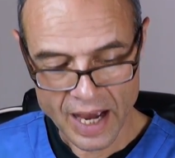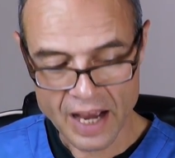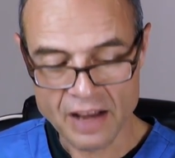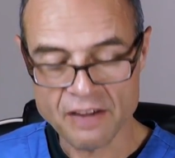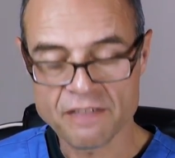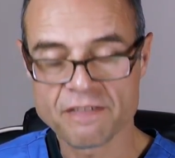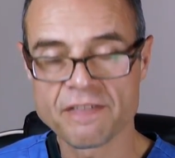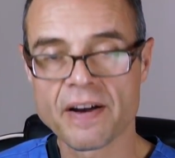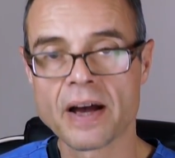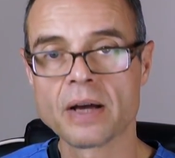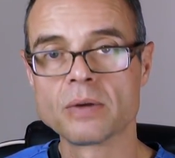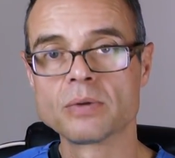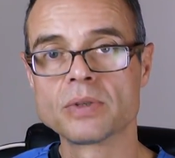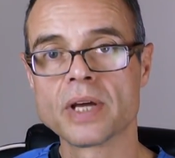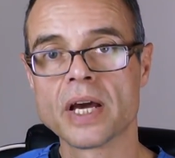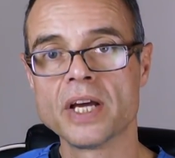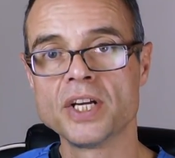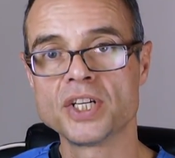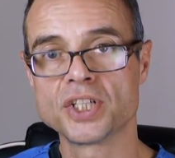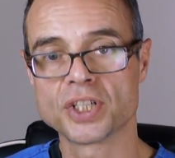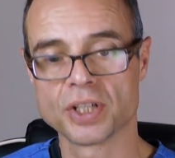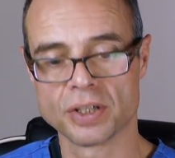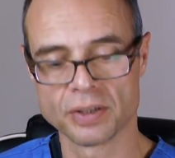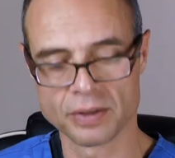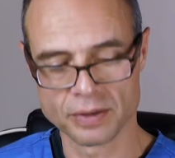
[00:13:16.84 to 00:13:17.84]
a
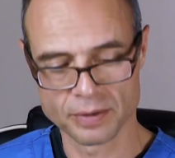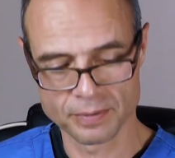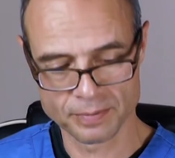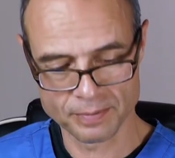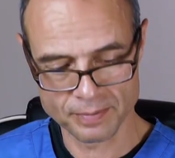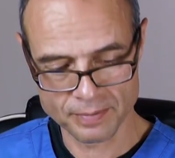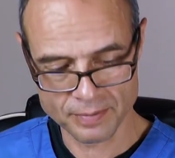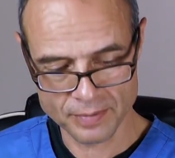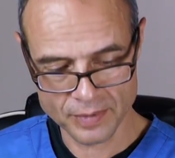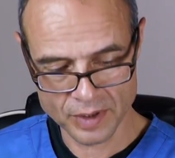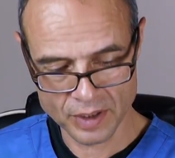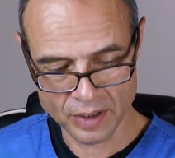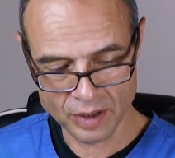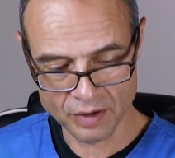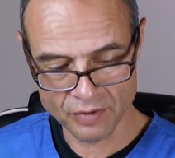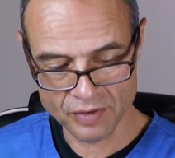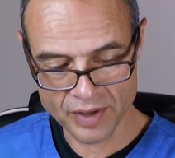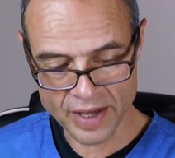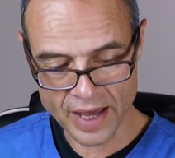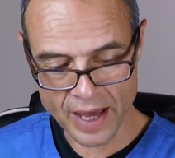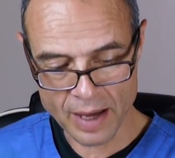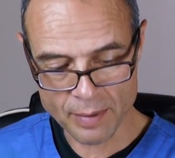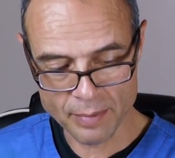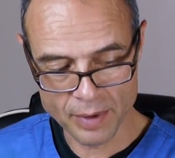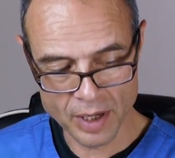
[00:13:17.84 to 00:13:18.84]
foundation of
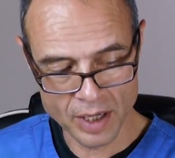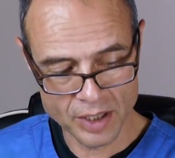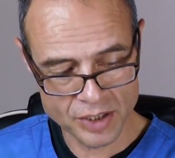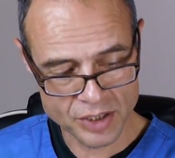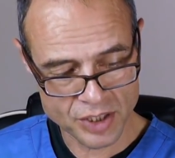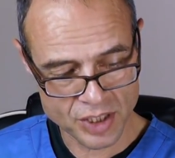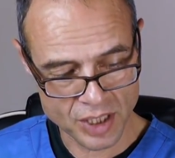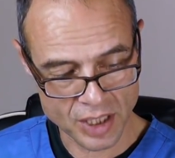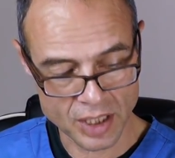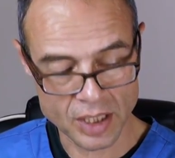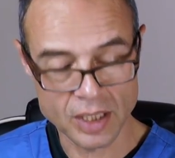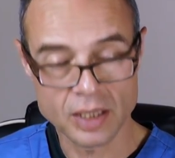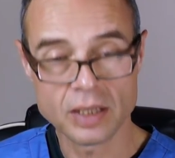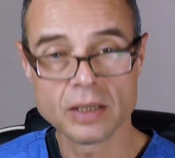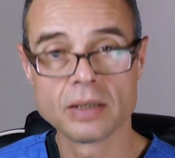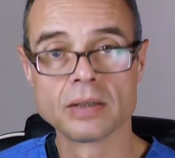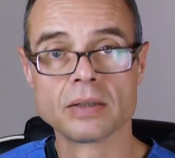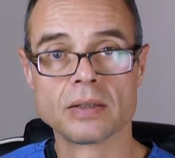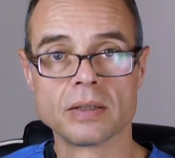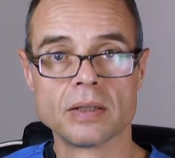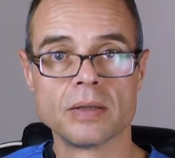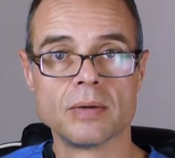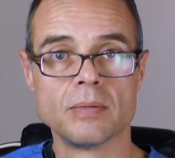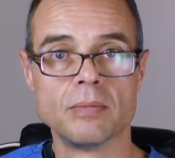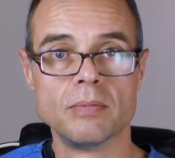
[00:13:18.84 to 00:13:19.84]
the
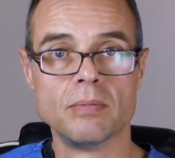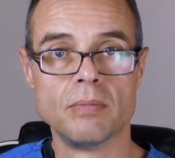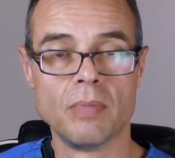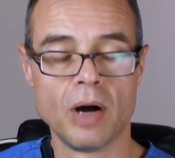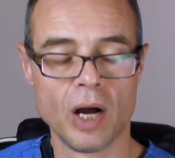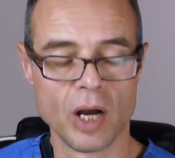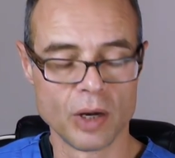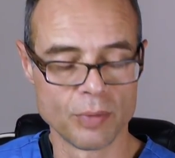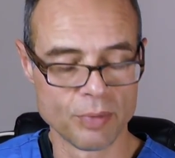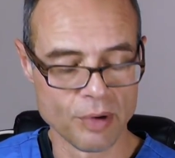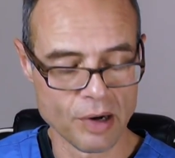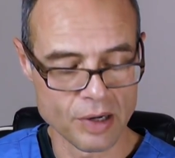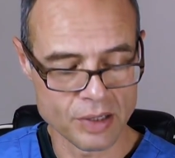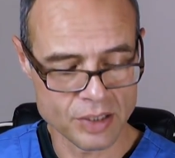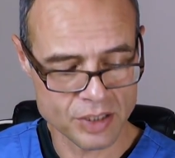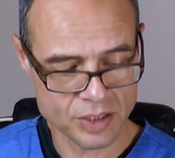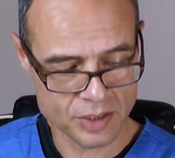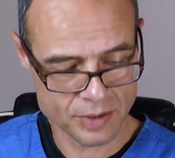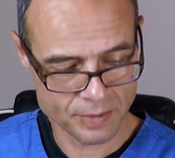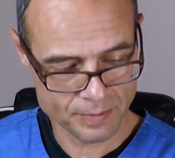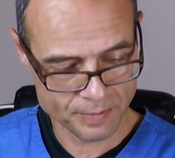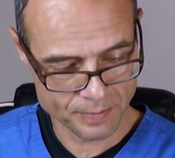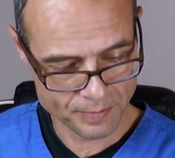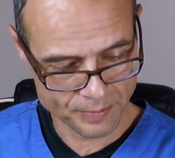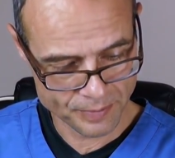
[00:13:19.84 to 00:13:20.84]
MRC,
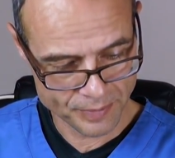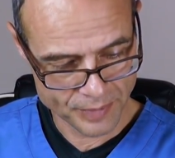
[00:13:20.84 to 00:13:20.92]
Myobrace,